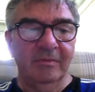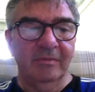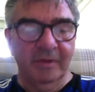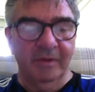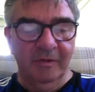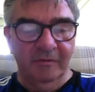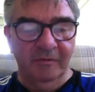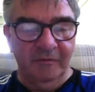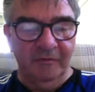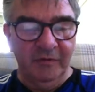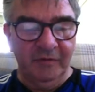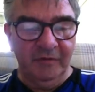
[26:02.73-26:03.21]

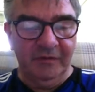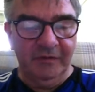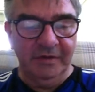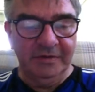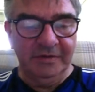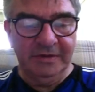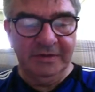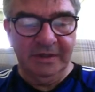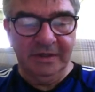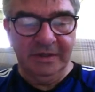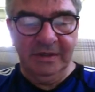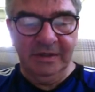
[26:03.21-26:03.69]
than
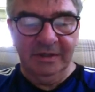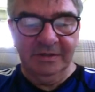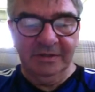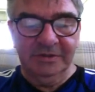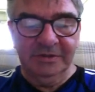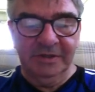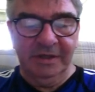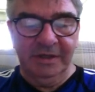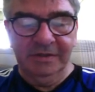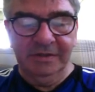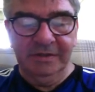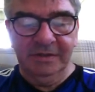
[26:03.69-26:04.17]
56. Let's
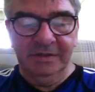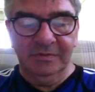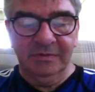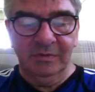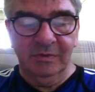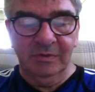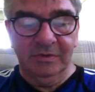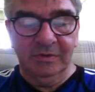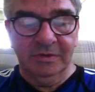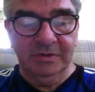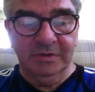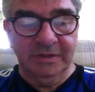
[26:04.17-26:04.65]
change this
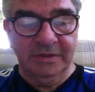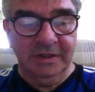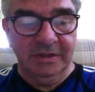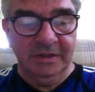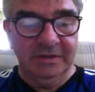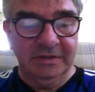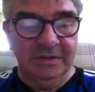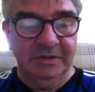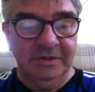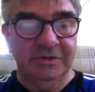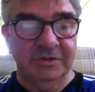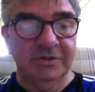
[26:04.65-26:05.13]
one to
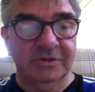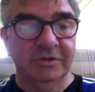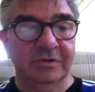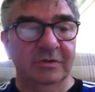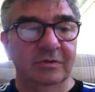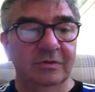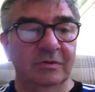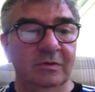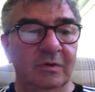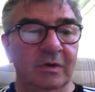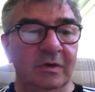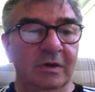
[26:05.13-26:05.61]

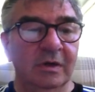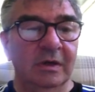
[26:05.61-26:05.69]
62.